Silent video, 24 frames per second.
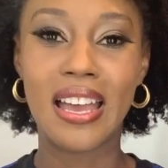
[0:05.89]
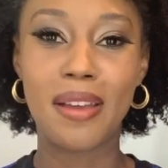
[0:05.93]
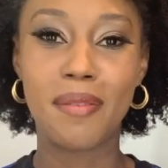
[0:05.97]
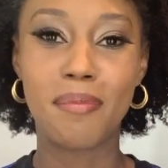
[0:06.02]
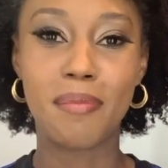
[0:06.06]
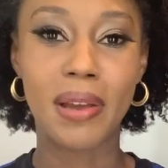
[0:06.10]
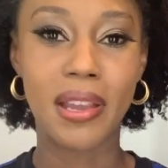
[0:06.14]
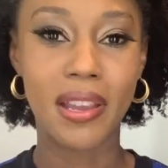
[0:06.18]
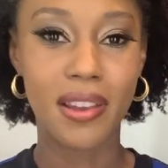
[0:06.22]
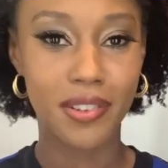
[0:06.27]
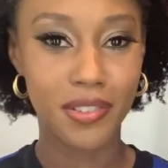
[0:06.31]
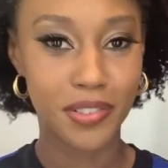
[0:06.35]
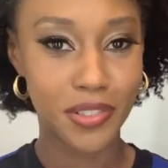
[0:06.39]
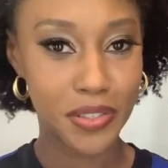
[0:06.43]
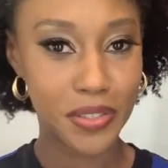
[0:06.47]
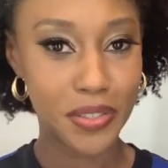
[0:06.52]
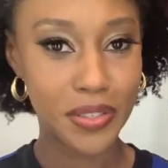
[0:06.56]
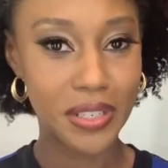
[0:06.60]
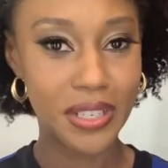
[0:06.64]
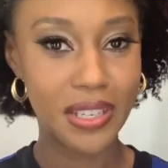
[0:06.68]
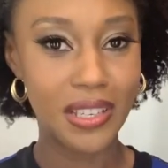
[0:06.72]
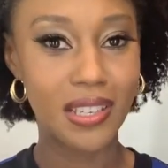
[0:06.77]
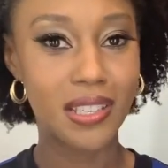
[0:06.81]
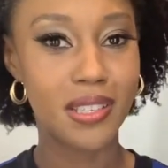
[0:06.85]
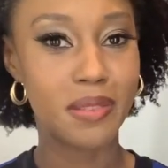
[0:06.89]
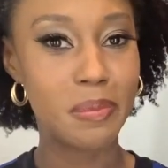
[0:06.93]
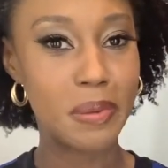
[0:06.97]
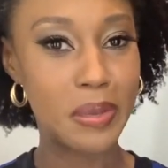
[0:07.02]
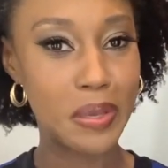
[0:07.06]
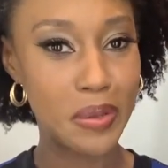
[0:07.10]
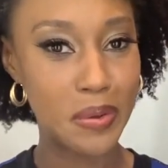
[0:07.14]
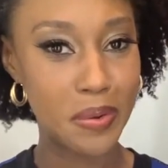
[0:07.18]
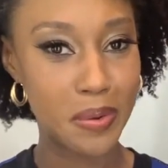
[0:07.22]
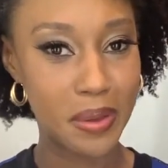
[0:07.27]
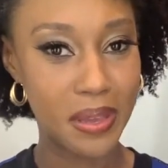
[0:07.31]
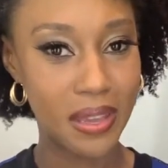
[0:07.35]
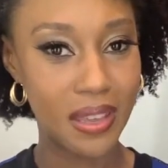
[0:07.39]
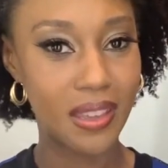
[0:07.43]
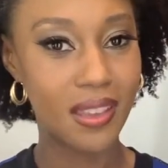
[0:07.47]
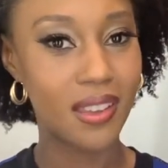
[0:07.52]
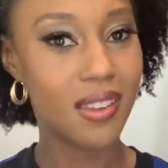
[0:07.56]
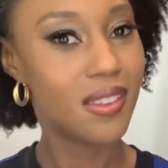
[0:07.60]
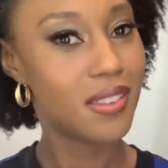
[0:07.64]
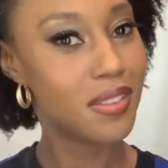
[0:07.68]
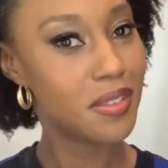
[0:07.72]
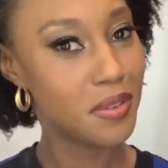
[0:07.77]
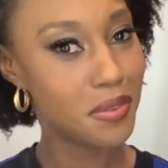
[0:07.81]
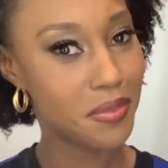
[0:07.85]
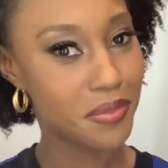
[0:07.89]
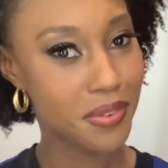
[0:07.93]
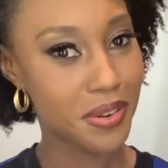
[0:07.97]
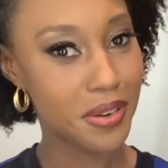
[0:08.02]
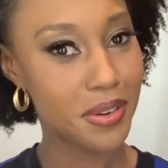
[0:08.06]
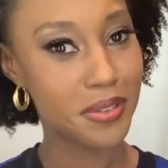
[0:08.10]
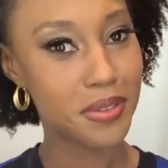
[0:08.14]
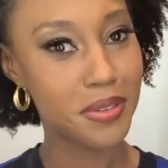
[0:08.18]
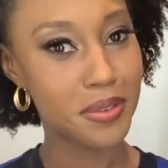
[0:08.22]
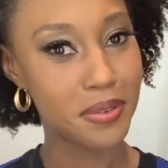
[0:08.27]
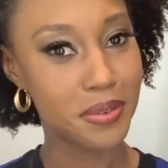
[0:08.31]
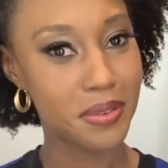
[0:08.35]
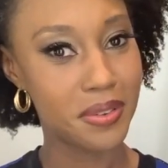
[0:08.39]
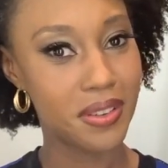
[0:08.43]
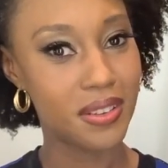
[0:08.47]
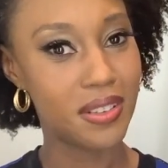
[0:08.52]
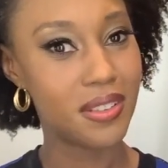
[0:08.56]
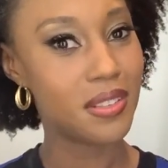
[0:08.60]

My hair journey has been going so far so good.